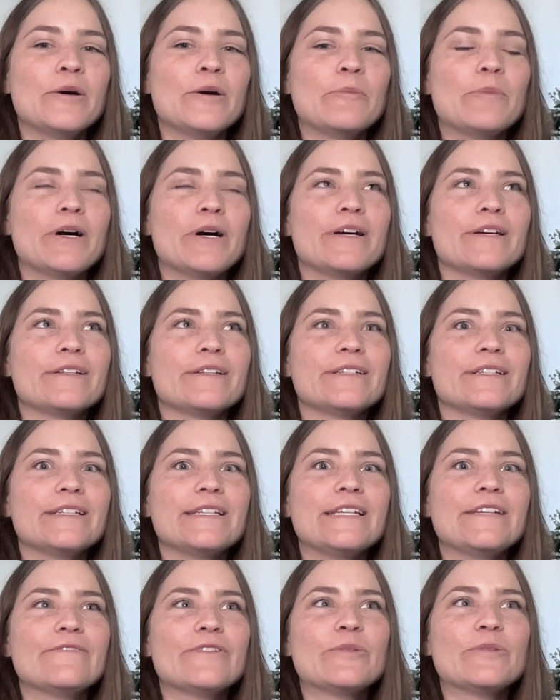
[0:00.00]
But
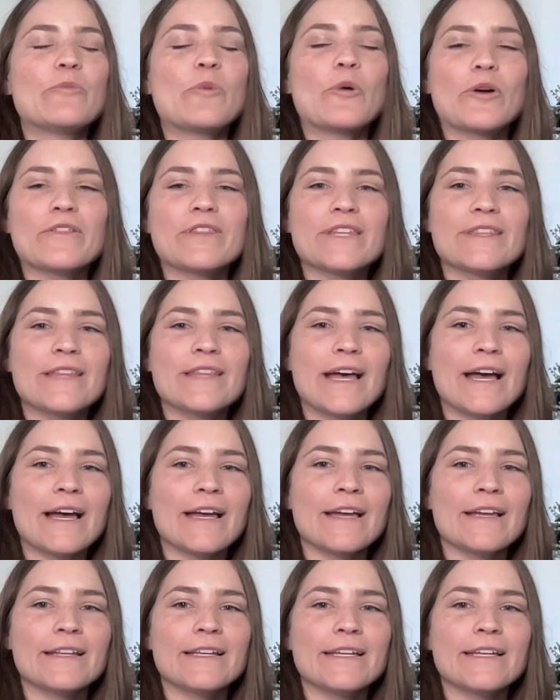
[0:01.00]
even more than that,